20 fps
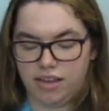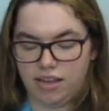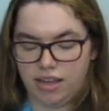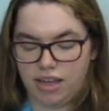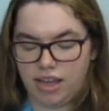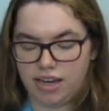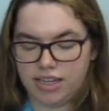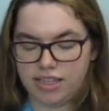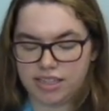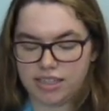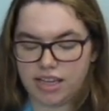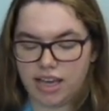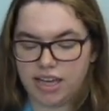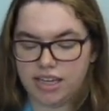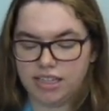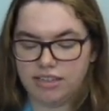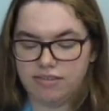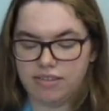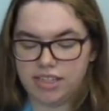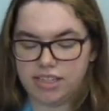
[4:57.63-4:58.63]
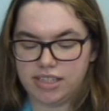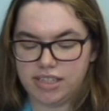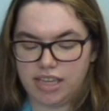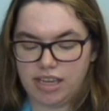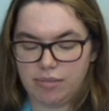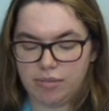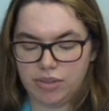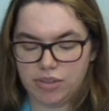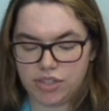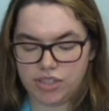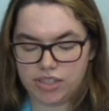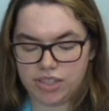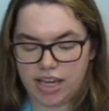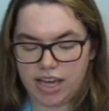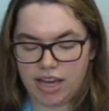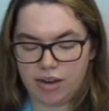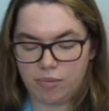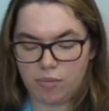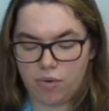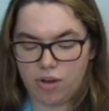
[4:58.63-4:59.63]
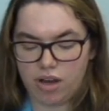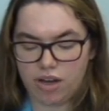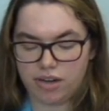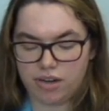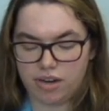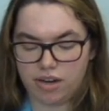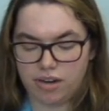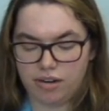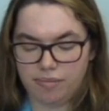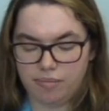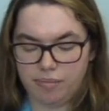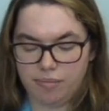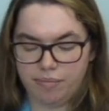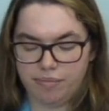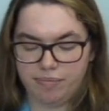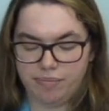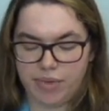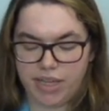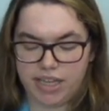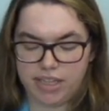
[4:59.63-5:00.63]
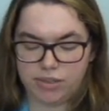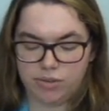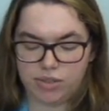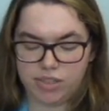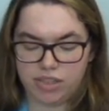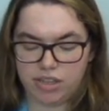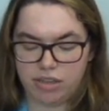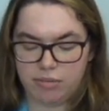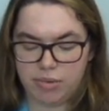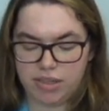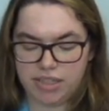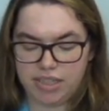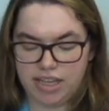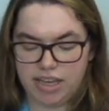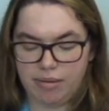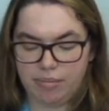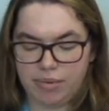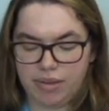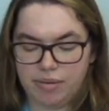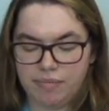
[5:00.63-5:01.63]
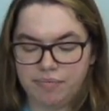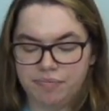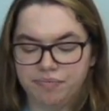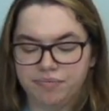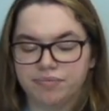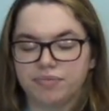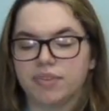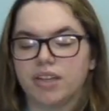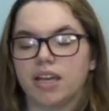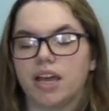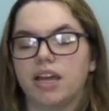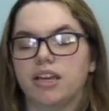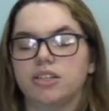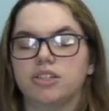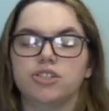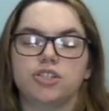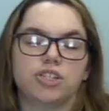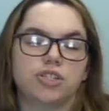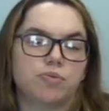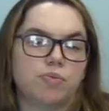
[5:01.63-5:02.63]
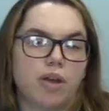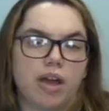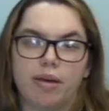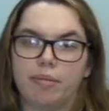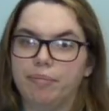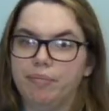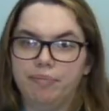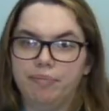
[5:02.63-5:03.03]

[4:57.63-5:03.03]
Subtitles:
And it's kind of the same, you just add water, my hands are still a little bit damp, and you just rub.